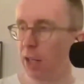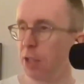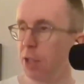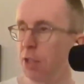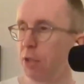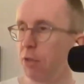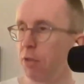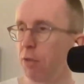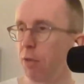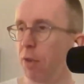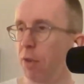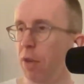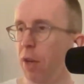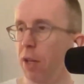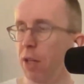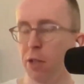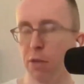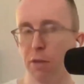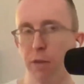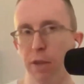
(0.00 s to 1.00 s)

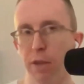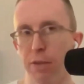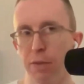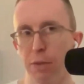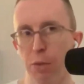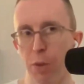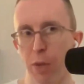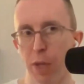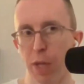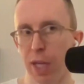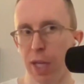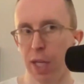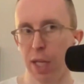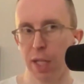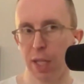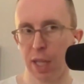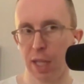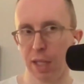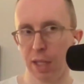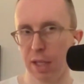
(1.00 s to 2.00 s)
last 3 or 4
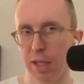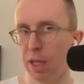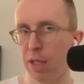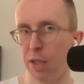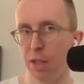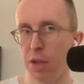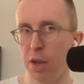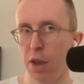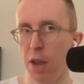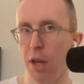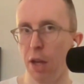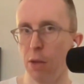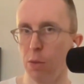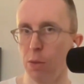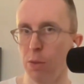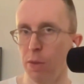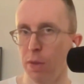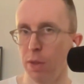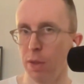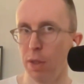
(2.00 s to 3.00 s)
years, the answer to that's no.
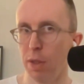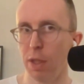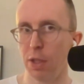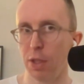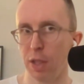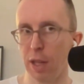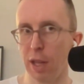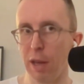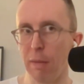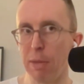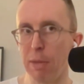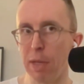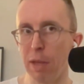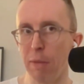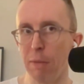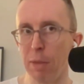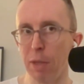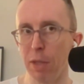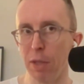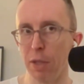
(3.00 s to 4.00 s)
Actually, I've
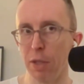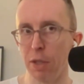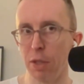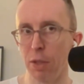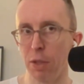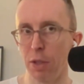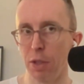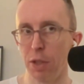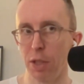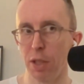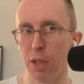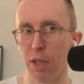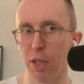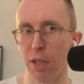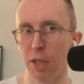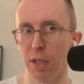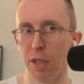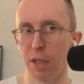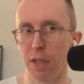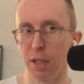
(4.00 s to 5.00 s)
been astonishingly
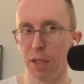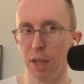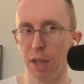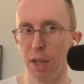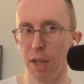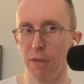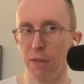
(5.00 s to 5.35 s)
consistent